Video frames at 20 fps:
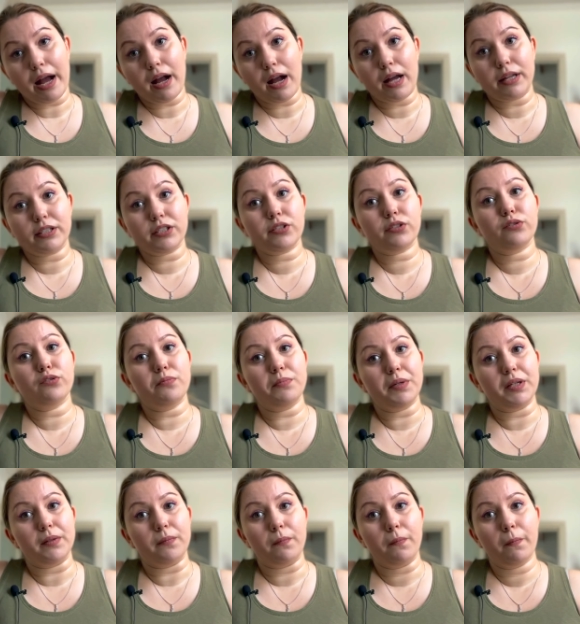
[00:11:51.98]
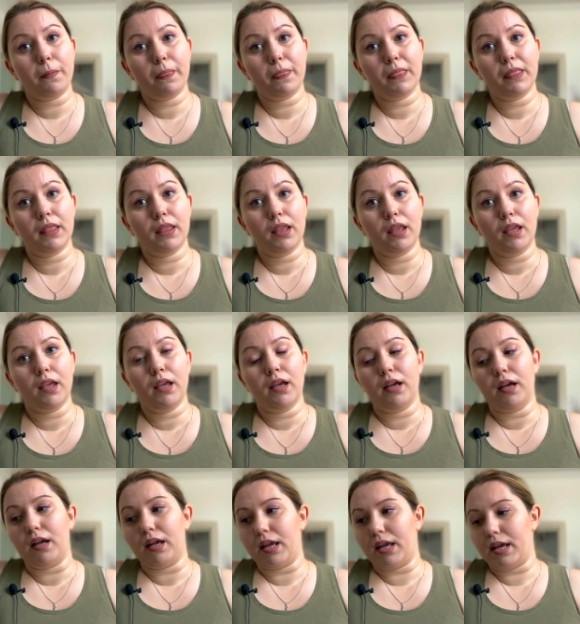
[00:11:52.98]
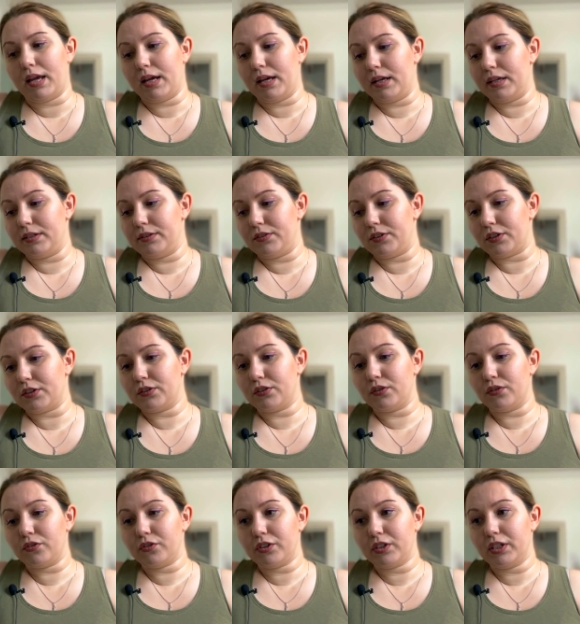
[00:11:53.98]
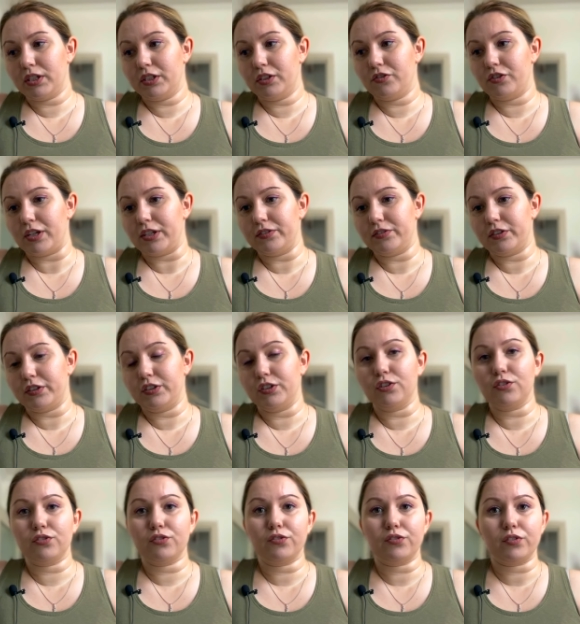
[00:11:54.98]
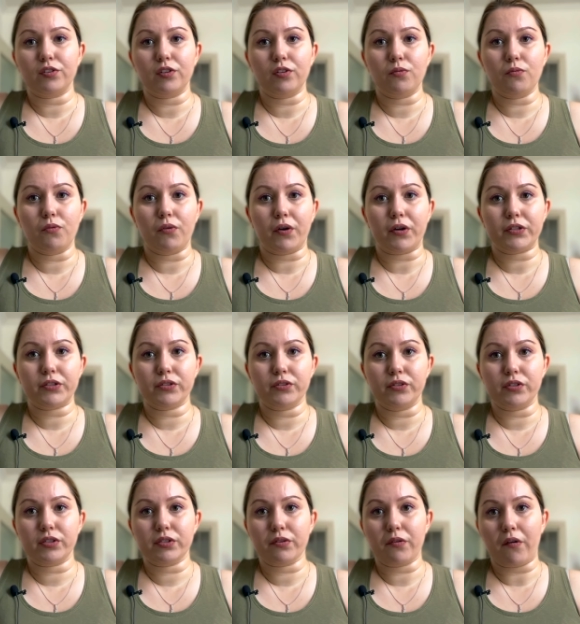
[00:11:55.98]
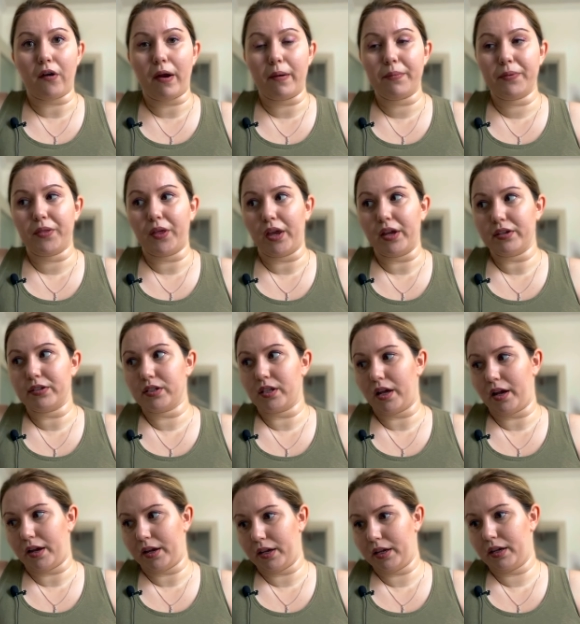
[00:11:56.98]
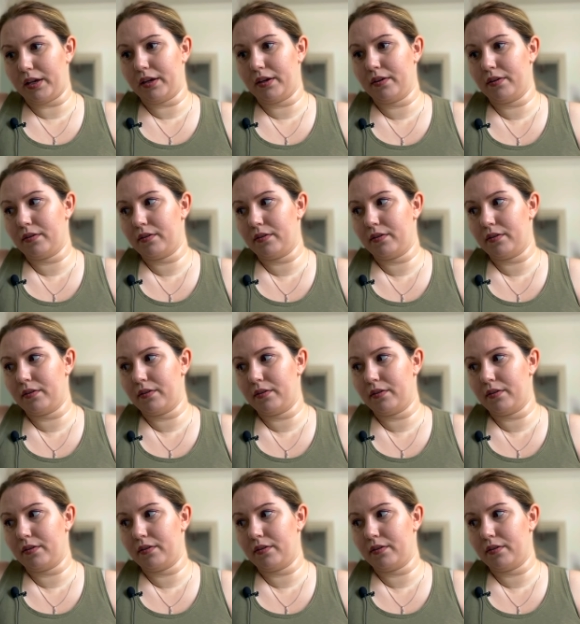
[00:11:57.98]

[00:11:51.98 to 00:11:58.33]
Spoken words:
unassuming and just using gender-neutral words to describe things like